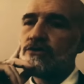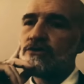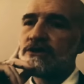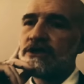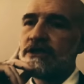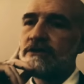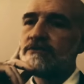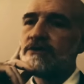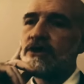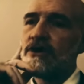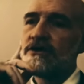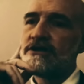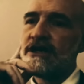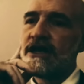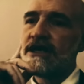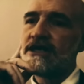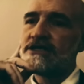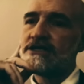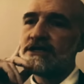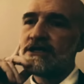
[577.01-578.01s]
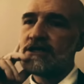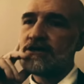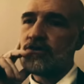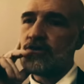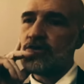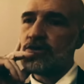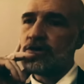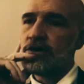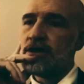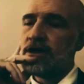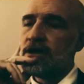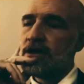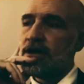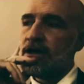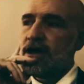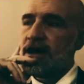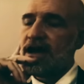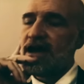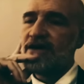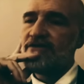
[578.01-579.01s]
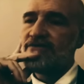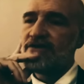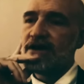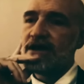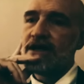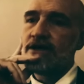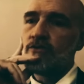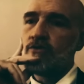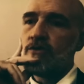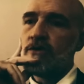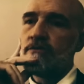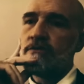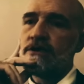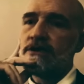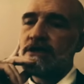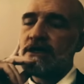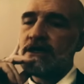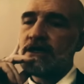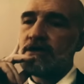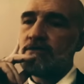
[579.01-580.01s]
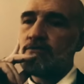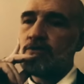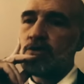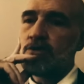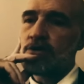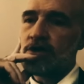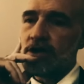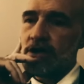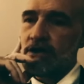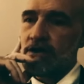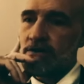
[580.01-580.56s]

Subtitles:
Kim Kardashian or Afghan woman in a burqa?